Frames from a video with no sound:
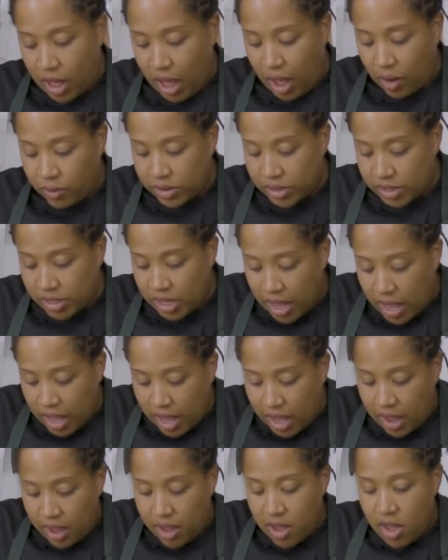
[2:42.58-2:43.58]
I would
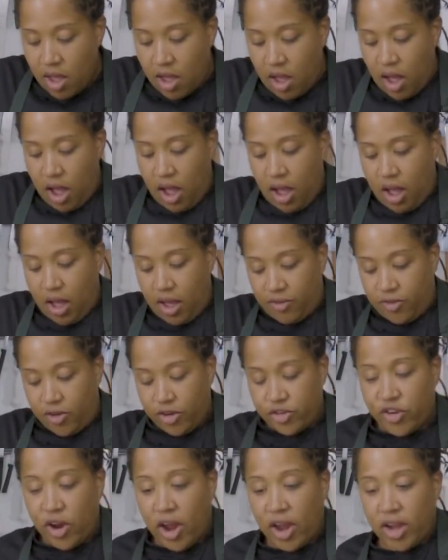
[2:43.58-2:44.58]
say if you're
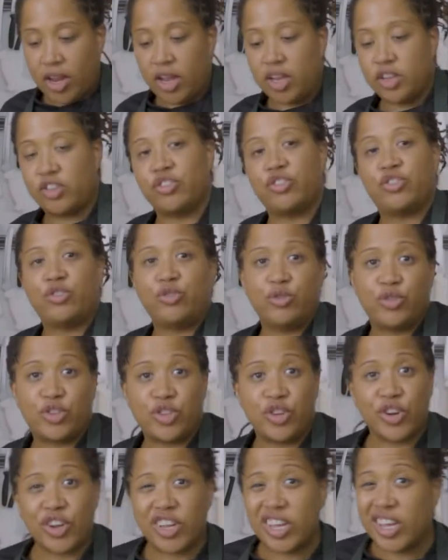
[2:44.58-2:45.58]
trying to introduce
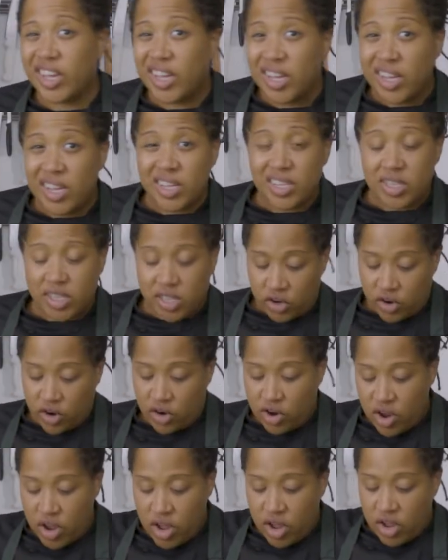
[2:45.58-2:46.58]
your kids
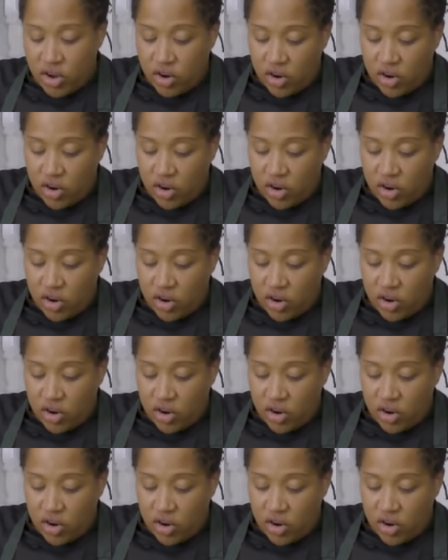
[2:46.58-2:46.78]
or your